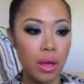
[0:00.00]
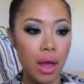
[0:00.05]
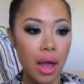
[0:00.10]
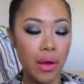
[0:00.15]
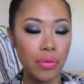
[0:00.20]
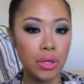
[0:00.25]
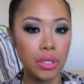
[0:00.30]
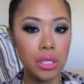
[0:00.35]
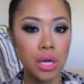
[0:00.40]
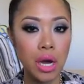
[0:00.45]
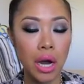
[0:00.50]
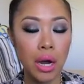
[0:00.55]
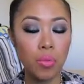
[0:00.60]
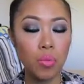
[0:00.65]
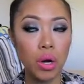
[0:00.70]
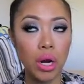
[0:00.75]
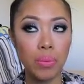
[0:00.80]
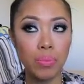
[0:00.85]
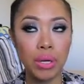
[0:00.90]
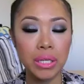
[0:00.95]
at the time
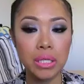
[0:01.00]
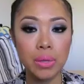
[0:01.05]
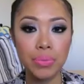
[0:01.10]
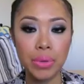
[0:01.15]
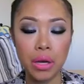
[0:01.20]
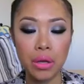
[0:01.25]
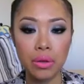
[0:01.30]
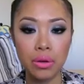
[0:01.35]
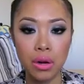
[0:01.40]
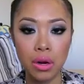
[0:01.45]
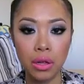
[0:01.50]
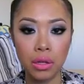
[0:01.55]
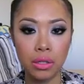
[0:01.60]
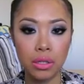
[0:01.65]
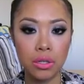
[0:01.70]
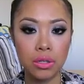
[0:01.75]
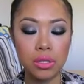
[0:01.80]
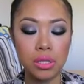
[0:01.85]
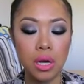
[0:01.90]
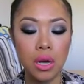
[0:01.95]
when I picked up the other
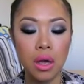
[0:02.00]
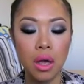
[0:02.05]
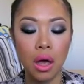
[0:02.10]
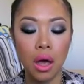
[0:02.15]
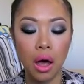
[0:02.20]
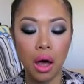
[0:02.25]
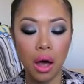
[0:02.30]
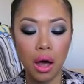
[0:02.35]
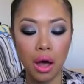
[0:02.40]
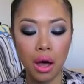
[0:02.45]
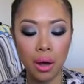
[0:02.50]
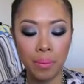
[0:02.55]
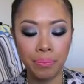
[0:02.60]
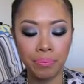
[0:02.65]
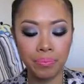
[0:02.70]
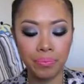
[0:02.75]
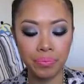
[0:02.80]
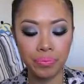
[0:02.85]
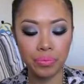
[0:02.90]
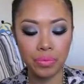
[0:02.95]
colors,
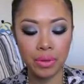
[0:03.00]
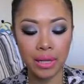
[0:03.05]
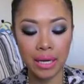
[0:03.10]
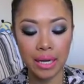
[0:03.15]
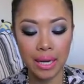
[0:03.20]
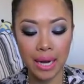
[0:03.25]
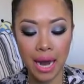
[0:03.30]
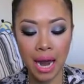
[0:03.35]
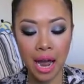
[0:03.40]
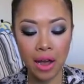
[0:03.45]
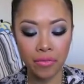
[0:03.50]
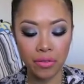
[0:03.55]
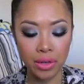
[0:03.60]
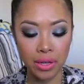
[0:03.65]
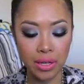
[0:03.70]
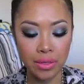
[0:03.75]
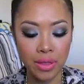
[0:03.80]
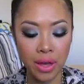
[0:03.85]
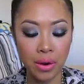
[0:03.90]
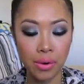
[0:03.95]
they didn't have
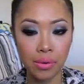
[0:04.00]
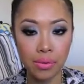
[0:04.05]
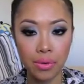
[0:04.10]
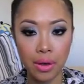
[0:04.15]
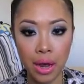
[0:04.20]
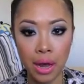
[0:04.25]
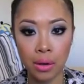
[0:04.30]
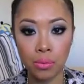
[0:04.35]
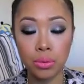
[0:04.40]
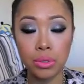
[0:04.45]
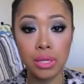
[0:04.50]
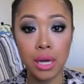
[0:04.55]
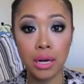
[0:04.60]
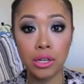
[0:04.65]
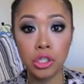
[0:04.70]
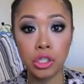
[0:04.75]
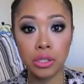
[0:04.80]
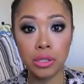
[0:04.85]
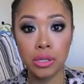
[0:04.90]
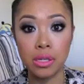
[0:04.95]
it, and that I was
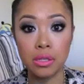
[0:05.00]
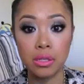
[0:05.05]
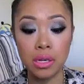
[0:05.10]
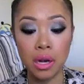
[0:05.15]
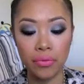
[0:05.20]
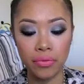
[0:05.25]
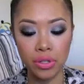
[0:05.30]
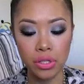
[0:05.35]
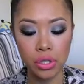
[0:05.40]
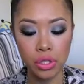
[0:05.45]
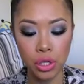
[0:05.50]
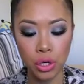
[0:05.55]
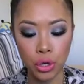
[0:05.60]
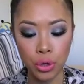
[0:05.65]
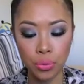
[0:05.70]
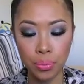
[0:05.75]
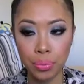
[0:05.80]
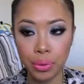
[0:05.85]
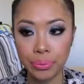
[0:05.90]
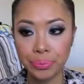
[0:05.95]
actually Toughest
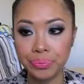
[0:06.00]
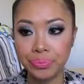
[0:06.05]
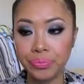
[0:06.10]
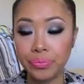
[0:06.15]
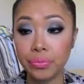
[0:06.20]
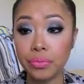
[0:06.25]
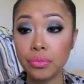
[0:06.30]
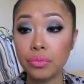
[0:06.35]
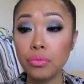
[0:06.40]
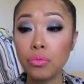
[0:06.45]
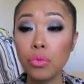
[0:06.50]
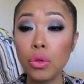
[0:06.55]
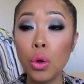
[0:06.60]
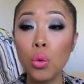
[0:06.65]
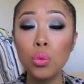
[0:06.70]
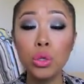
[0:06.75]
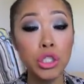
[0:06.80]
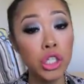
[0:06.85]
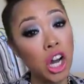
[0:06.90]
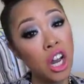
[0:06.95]
Taupe,
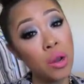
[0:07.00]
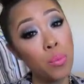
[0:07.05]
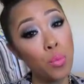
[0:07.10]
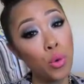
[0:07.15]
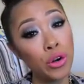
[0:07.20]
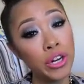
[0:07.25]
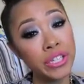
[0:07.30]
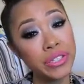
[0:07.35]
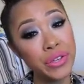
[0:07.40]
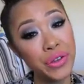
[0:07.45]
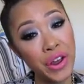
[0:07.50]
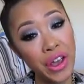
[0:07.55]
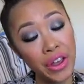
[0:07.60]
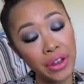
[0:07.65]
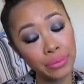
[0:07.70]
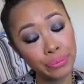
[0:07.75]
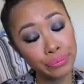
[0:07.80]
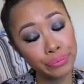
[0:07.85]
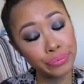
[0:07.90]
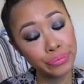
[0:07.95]
which I'm wearing
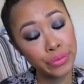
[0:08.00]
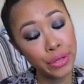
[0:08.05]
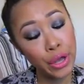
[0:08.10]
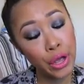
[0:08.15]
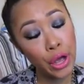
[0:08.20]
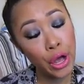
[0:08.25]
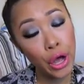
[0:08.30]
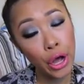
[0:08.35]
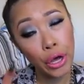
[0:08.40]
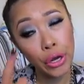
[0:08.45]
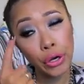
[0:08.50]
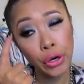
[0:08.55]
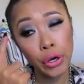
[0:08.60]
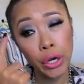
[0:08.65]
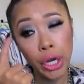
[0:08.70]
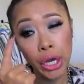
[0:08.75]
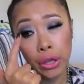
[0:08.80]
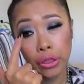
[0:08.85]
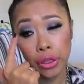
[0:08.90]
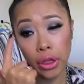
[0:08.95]
today
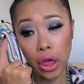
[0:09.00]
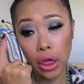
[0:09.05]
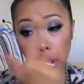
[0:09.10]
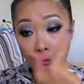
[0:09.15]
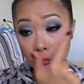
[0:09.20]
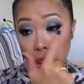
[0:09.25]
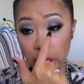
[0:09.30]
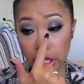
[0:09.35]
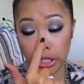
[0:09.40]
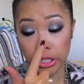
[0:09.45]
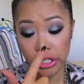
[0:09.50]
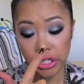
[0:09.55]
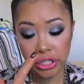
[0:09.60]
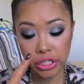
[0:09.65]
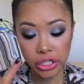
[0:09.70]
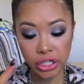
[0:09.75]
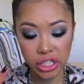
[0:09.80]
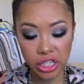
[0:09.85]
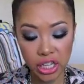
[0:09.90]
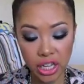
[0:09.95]
underneath
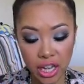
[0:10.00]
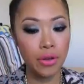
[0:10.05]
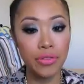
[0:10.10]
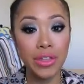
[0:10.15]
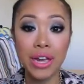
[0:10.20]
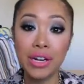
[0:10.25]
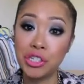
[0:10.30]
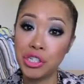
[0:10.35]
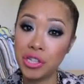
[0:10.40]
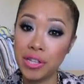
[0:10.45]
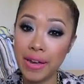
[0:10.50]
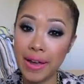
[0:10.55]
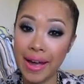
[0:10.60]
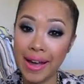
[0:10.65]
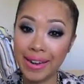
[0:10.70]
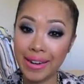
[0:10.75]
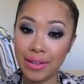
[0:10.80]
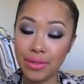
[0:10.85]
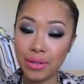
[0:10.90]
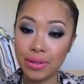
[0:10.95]
this. They actually
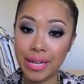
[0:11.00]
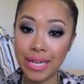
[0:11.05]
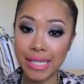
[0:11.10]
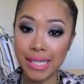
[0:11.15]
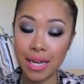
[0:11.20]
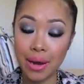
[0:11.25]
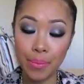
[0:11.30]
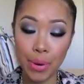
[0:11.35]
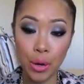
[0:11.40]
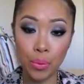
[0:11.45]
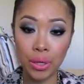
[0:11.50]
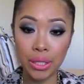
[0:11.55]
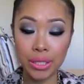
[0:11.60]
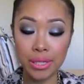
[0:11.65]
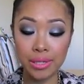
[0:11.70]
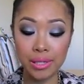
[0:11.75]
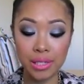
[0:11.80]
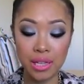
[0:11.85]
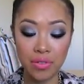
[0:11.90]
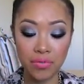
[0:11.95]
had it the last time I went
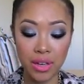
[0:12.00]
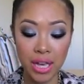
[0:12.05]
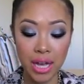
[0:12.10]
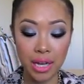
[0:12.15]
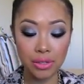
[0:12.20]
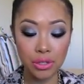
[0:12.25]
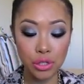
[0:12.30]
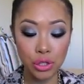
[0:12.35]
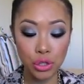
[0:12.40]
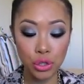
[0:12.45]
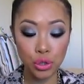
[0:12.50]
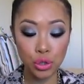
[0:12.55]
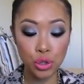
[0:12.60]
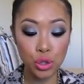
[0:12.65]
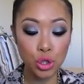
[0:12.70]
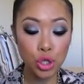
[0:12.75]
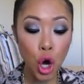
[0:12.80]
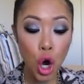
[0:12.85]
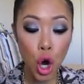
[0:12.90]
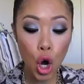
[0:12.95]
to CVS,
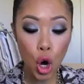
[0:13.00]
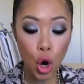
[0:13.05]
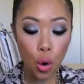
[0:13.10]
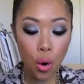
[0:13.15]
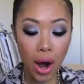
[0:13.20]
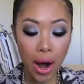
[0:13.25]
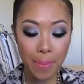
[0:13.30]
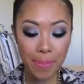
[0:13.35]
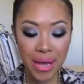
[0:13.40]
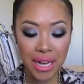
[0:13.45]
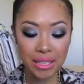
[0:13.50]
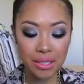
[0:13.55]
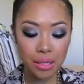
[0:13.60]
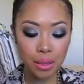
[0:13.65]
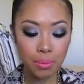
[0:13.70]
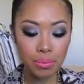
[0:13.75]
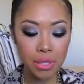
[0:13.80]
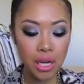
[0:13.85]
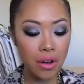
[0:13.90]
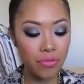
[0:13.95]
so I picked
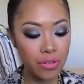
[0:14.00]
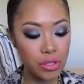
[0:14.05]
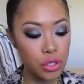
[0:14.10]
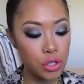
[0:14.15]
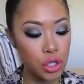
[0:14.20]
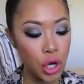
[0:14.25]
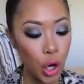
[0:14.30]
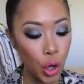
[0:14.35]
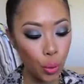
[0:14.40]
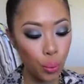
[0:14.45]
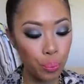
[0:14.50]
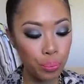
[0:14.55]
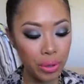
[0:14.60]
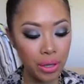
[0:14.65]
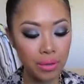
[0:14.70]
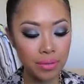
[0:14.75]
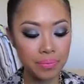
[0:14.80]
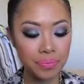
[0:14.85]
up Toughest Taupe